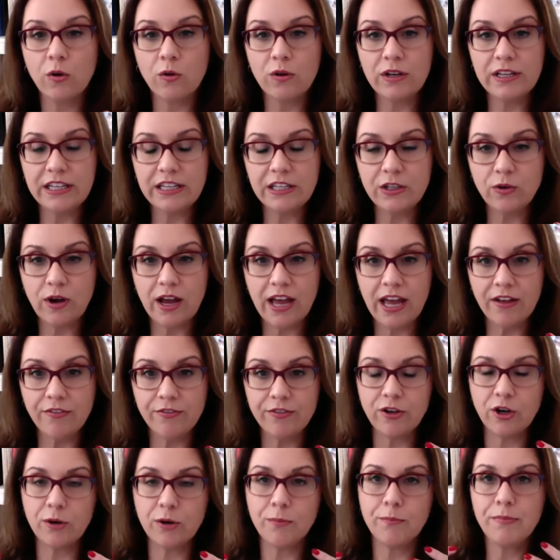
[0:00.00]
only you
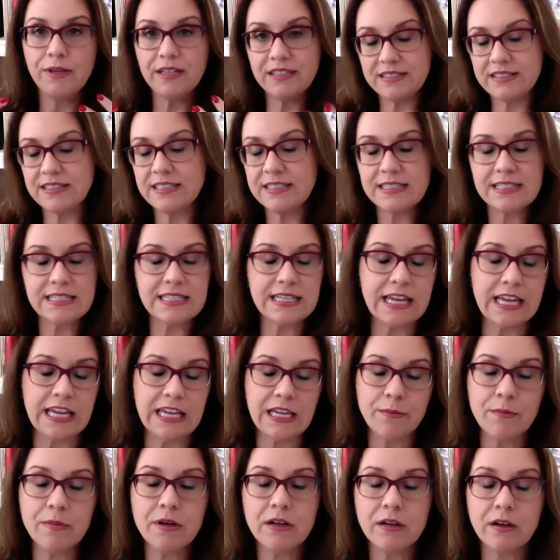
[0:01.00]
have your business
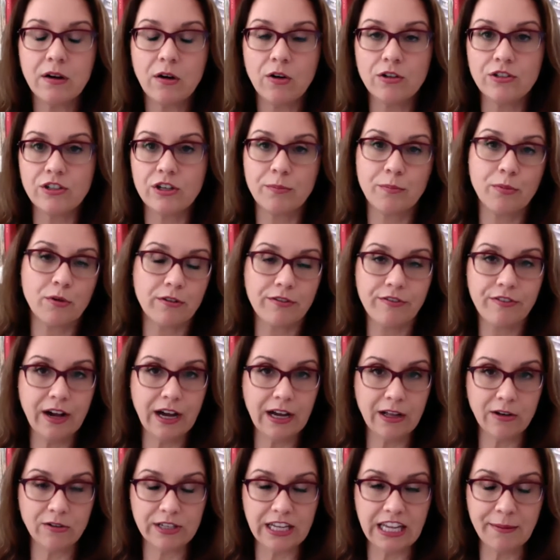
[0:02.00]
name on your
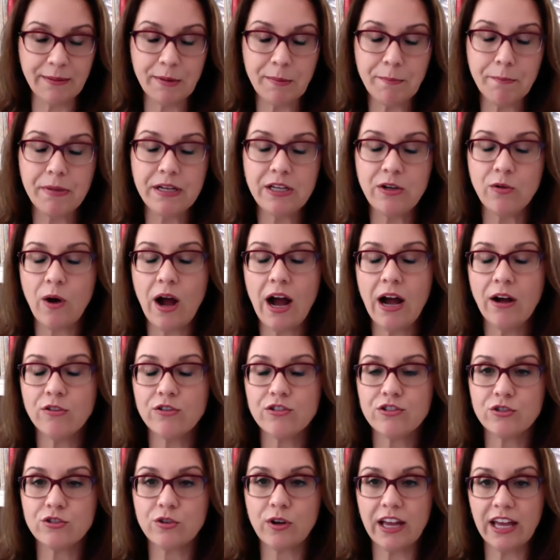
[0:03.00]
profile name, but you
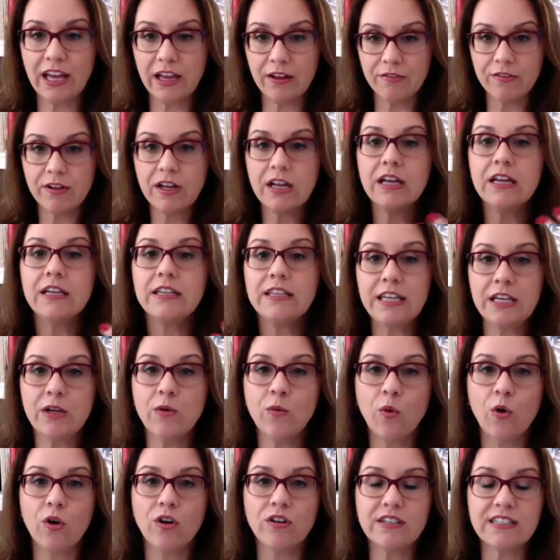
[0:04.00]
also have
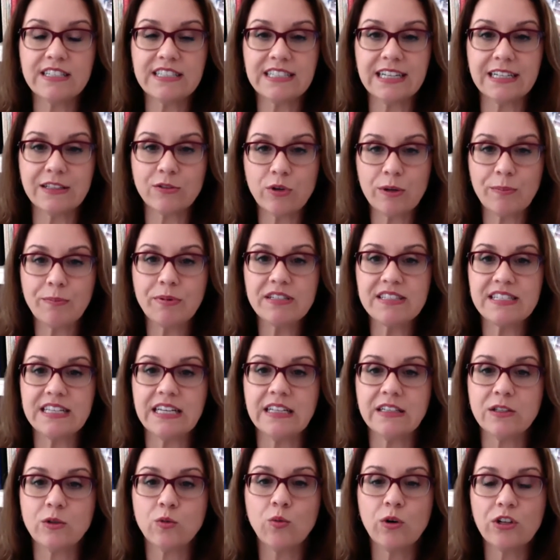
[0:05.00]
keywords that
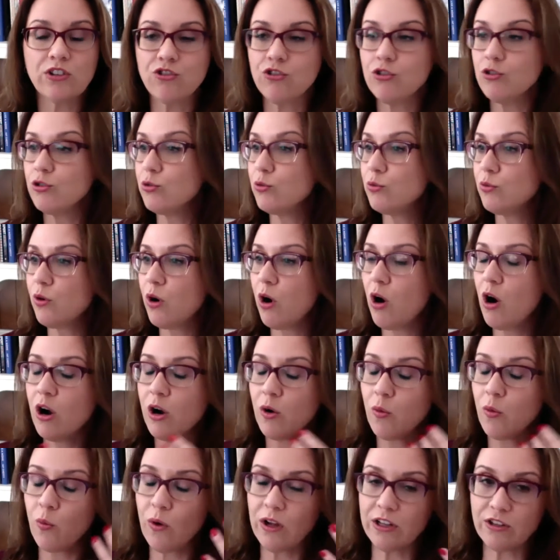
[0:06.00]
represent what you do
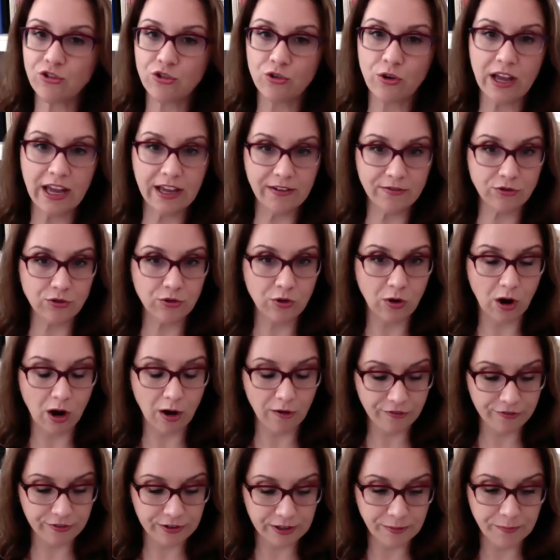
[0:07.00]
or what you have to
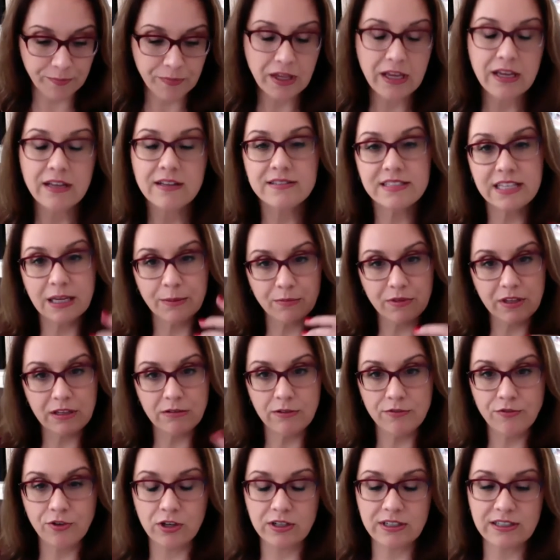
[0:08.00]
offer. Same thing
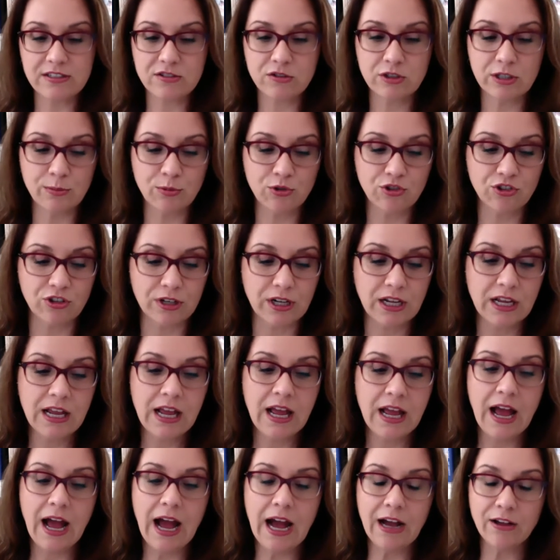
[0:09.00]
with your description.
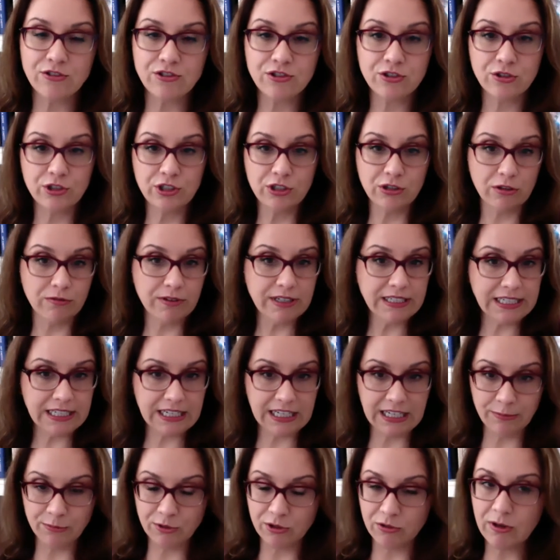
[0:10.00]
Also, you already
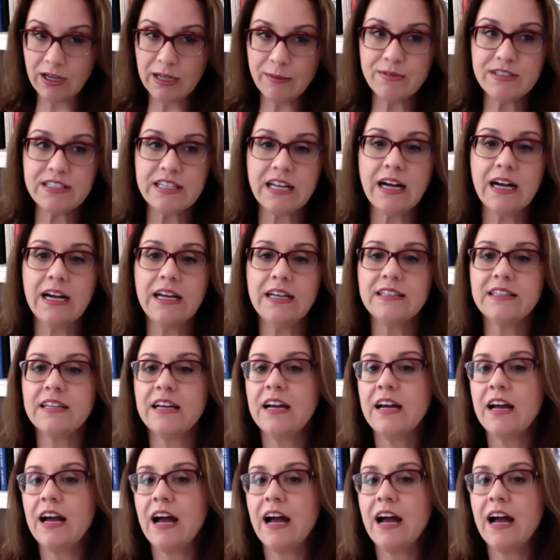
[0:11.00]
claimed your website.